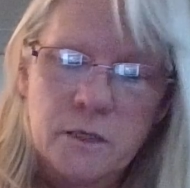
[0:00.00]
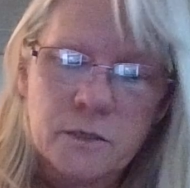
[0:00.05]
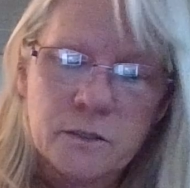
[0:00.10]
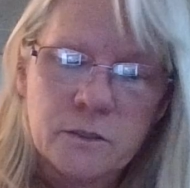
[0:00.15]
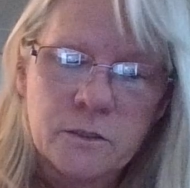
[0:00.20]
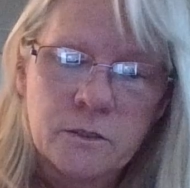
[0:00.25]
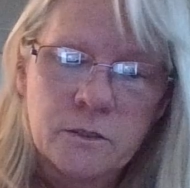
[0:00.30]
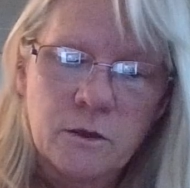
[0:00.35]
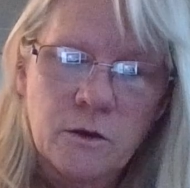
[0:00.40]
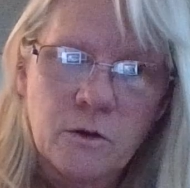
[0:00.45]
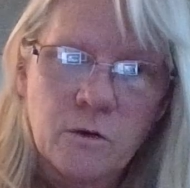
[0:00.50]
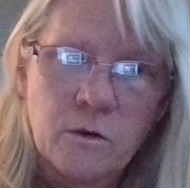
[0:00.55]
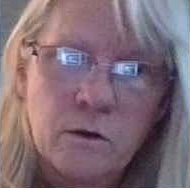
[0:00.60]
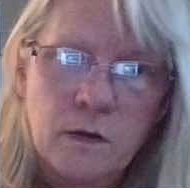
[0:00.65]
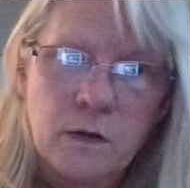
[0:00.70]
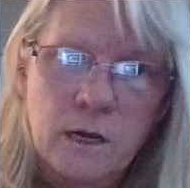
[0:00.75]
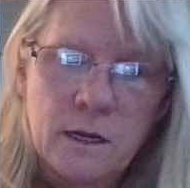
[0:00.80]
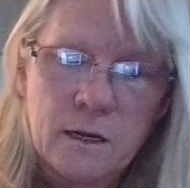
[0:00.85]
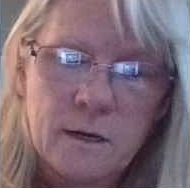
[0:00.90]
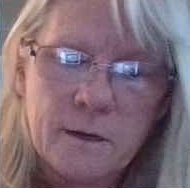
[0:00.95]

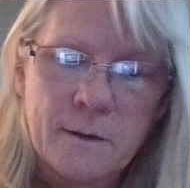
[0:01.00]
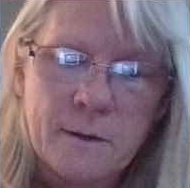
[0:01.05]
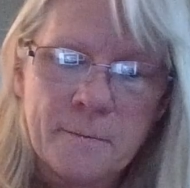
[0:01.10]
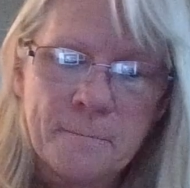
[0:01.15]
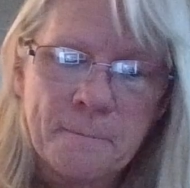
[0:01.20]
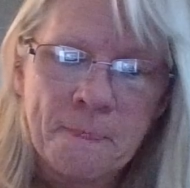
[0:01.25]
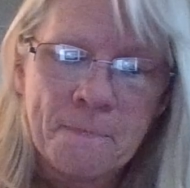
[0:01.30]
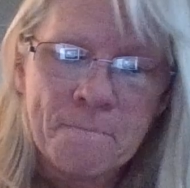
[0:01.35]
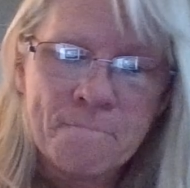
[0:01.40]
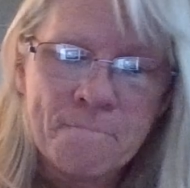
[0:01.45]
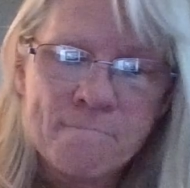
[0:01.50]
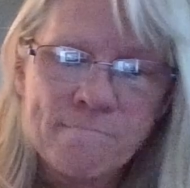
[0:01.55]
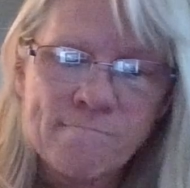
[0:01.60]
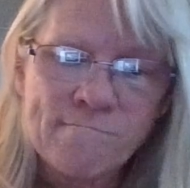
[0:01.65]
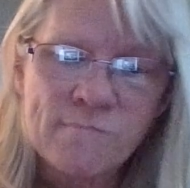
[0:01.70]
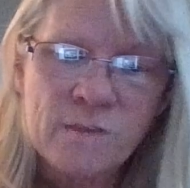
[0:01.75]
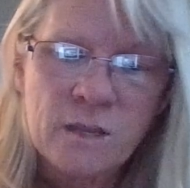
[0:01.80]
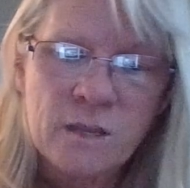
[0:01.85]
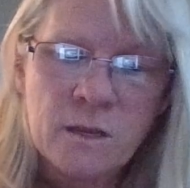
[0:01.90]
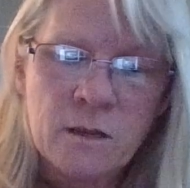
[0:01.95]
So,
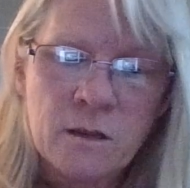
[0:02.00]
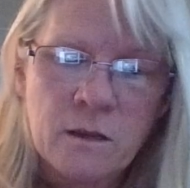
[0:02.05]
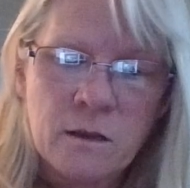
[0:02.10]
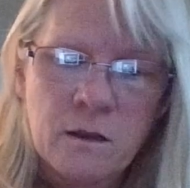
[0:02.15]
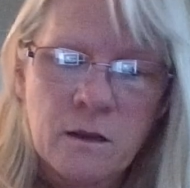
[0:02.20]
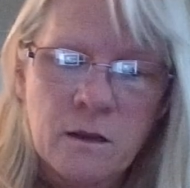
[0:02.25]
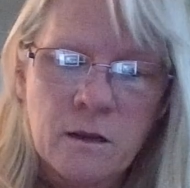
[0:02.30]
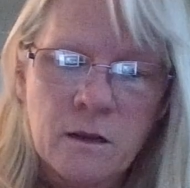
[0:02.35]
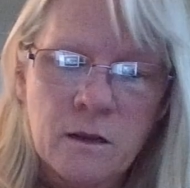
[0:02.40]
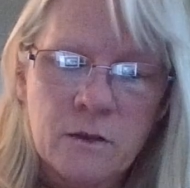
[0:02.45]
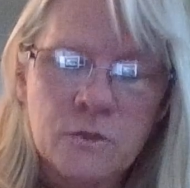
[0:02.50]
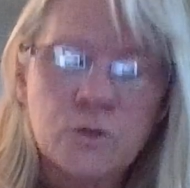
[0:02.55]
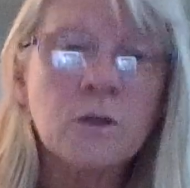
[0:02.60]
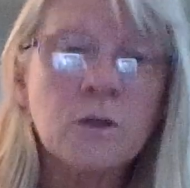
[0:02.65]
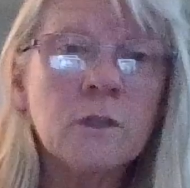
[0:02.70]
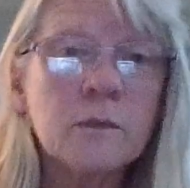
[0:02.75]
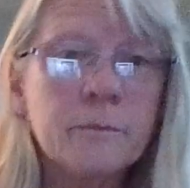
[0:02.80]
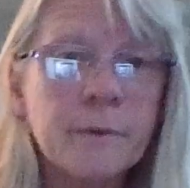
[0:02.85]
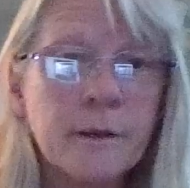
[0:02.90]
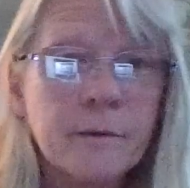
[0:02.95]

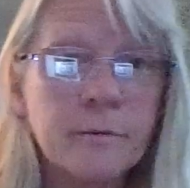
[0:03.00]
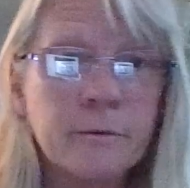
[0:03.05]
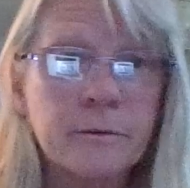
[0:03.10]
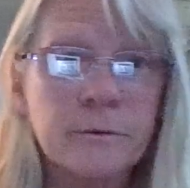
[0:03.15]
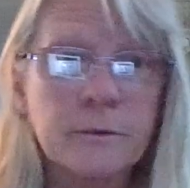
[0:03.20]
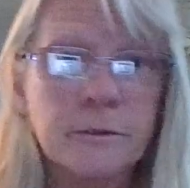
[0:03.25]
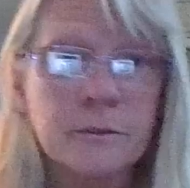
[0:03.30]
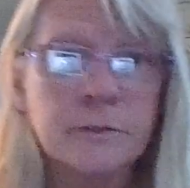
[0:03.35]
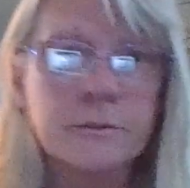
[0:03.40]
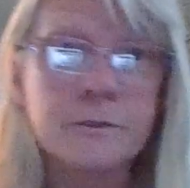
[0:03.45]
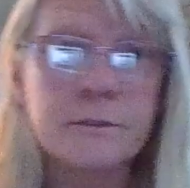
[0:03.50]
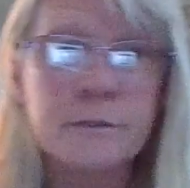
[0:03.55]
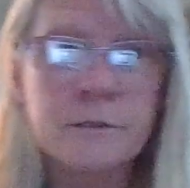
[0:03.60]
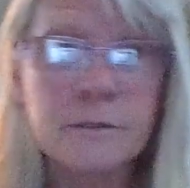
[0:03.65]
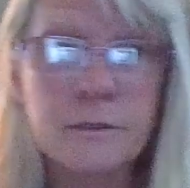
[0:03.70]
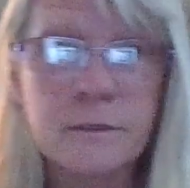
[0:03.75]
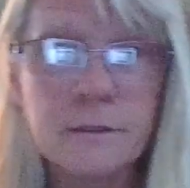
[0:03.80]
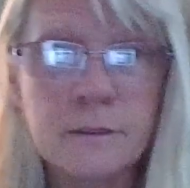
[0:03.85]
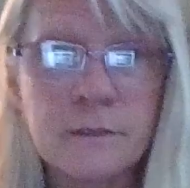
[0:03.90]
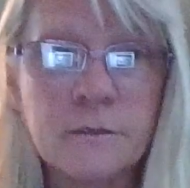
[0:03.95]
toilet paper rolls.
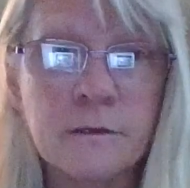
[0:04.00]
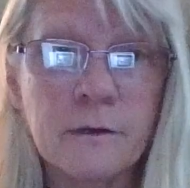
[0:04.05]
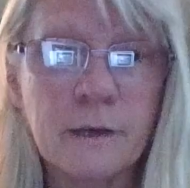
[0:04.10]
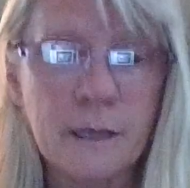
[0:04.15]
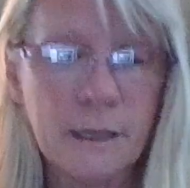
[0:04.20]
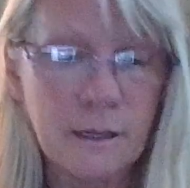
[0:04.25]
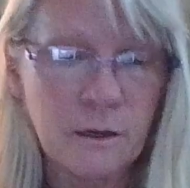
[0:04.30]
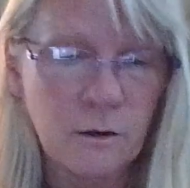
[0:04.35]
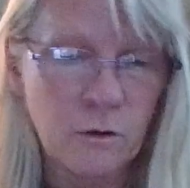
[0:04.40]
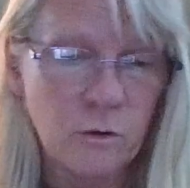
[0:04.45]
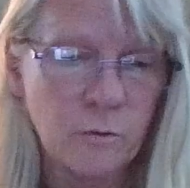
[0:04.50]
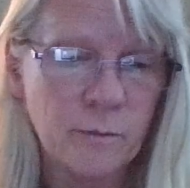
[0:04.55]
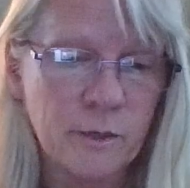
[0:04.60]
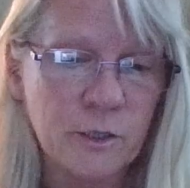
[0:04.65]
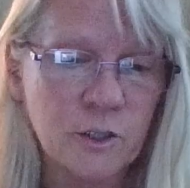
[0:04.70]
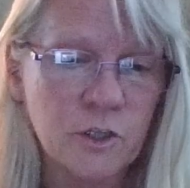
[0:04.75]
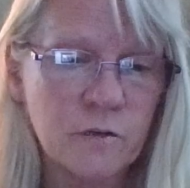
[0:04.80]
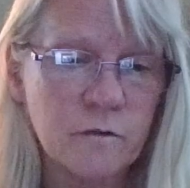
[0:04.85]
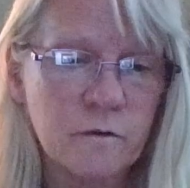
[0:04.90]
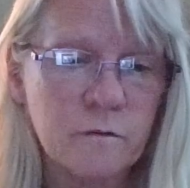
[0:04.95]
I had a whole
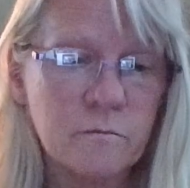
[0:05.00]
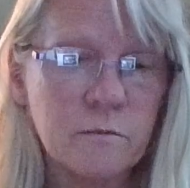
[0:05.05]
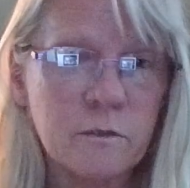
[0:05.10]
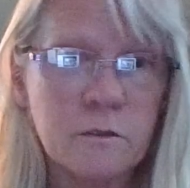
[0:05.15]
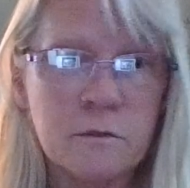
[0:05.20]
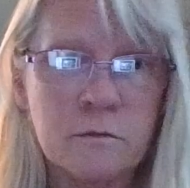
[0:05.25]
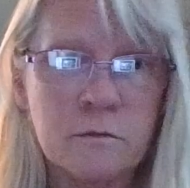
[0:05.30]
bunch of them.